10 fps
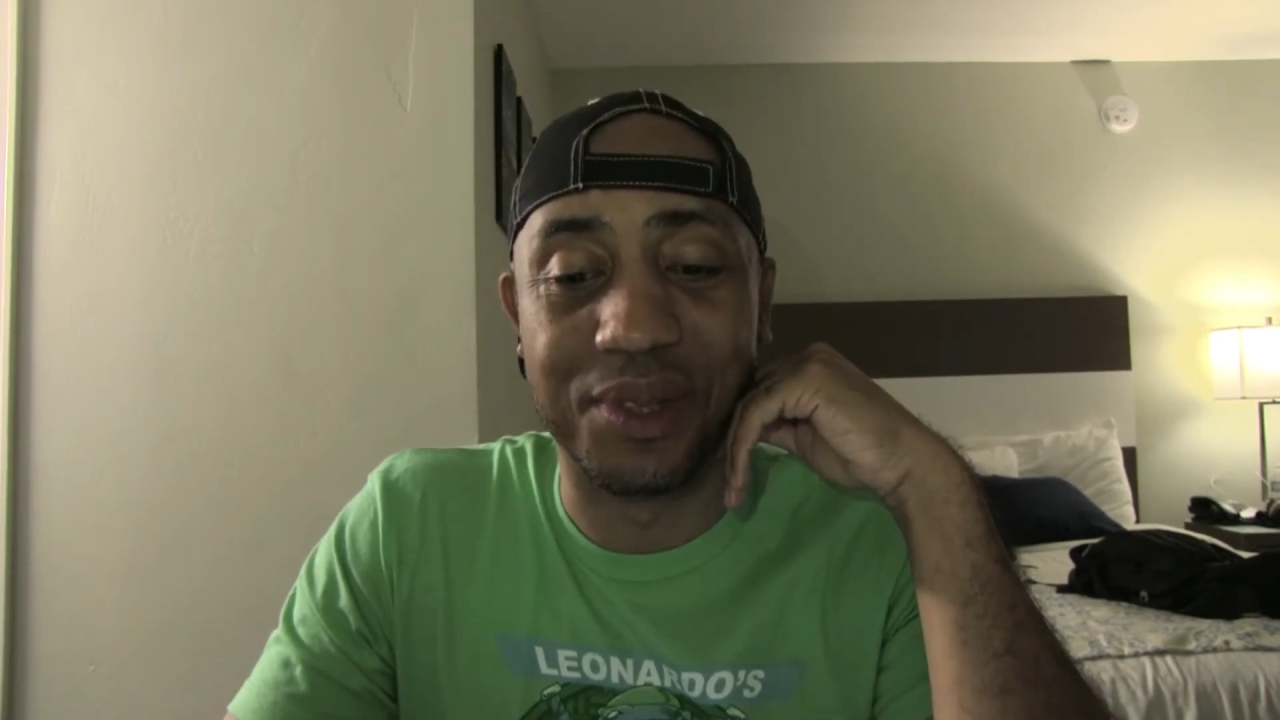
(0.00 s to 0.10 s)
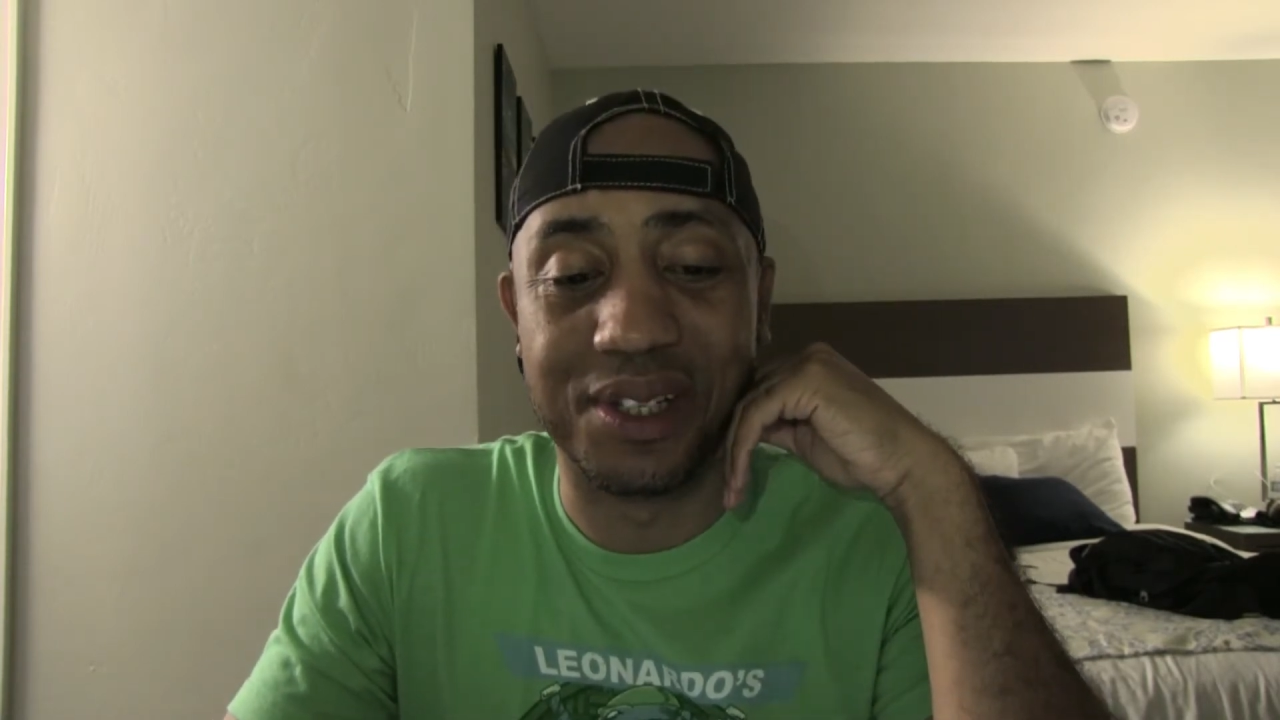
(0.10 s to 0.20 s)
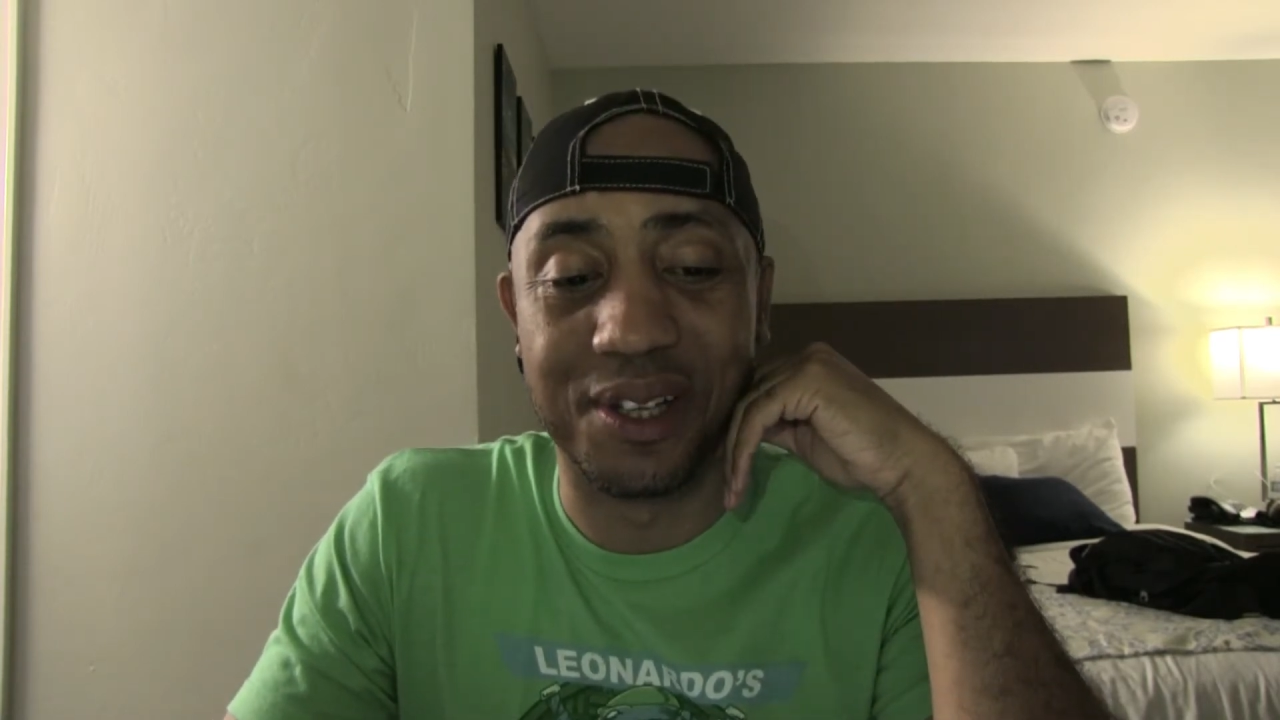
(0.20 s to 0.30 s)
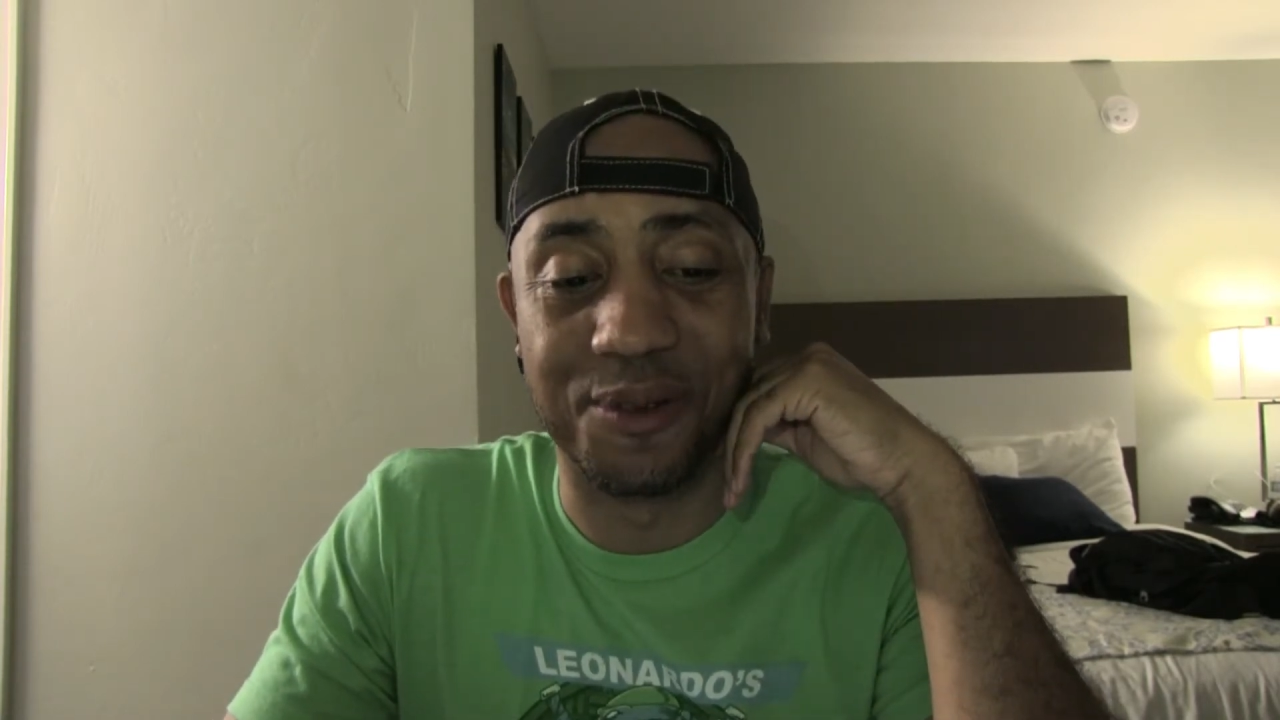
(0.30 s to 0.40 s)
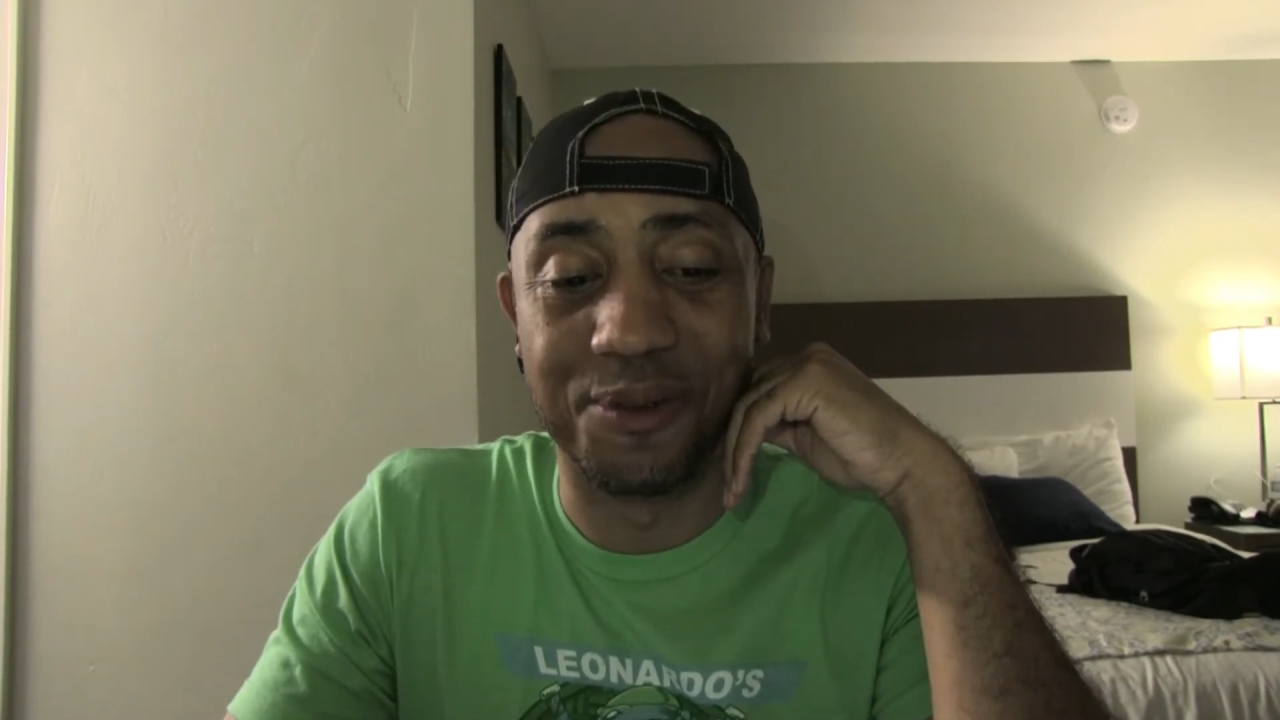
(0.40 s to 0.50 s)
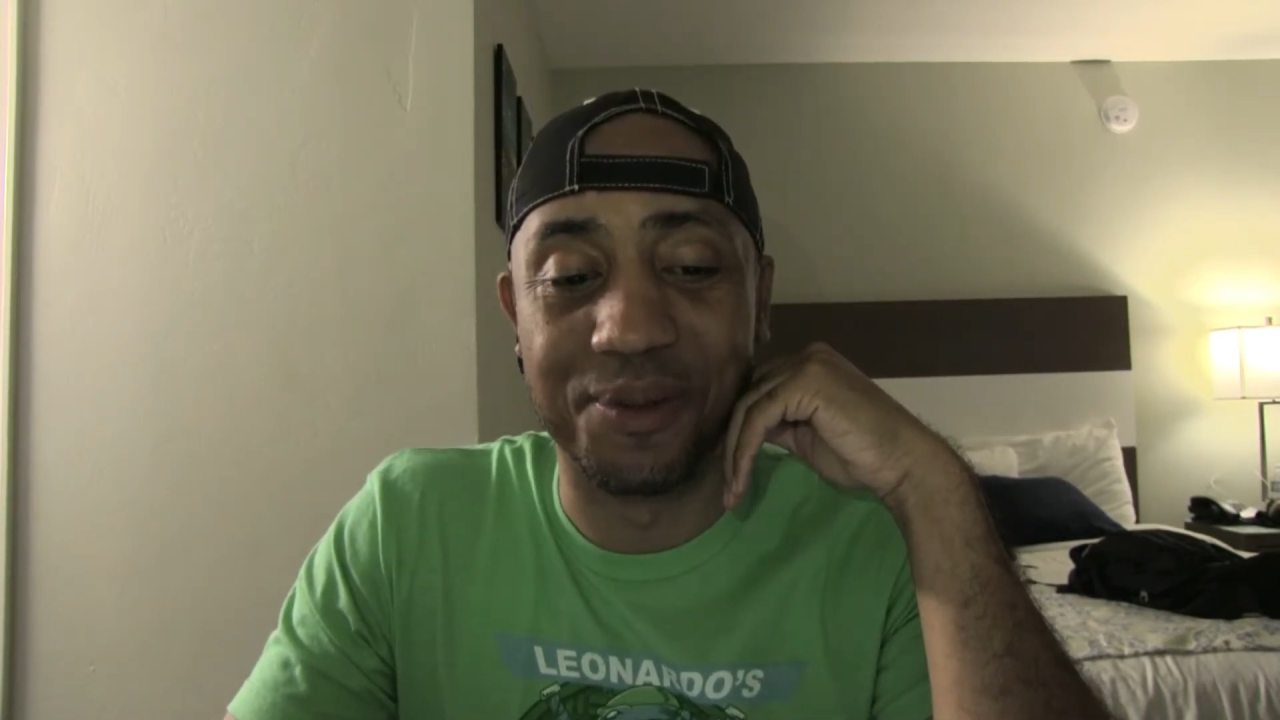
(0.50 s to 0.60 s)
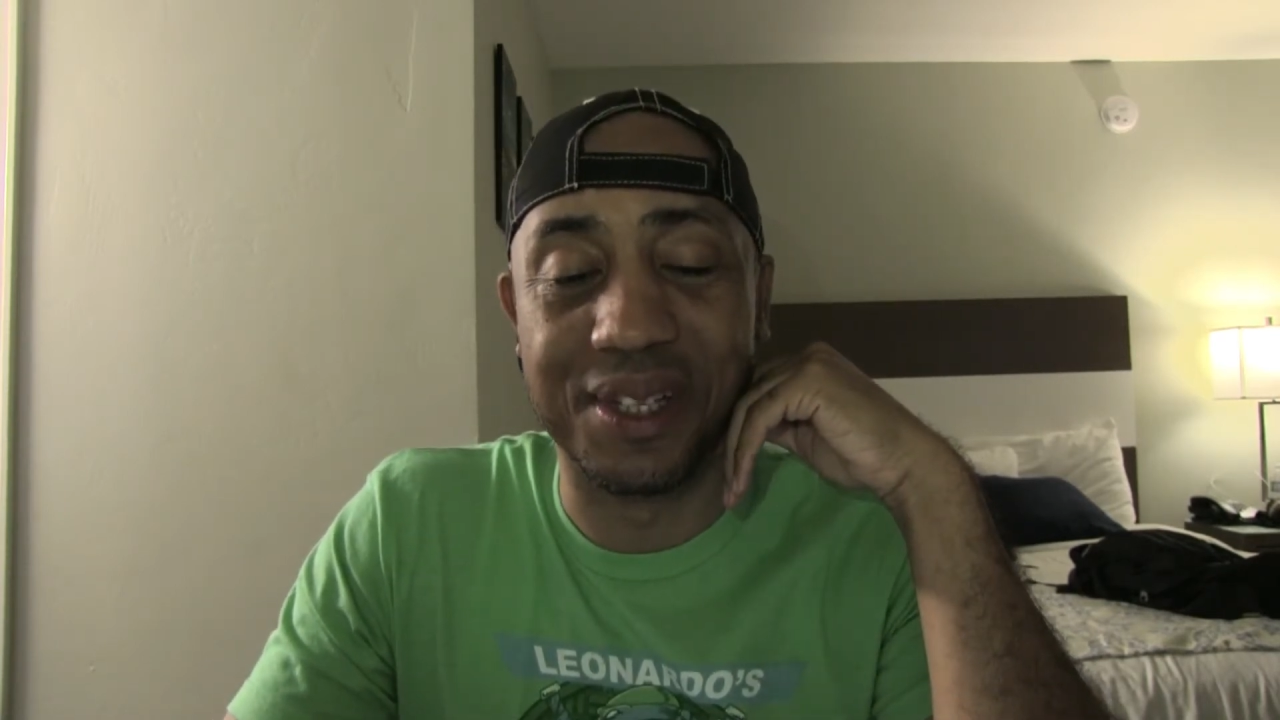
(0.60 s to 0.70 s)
to be something.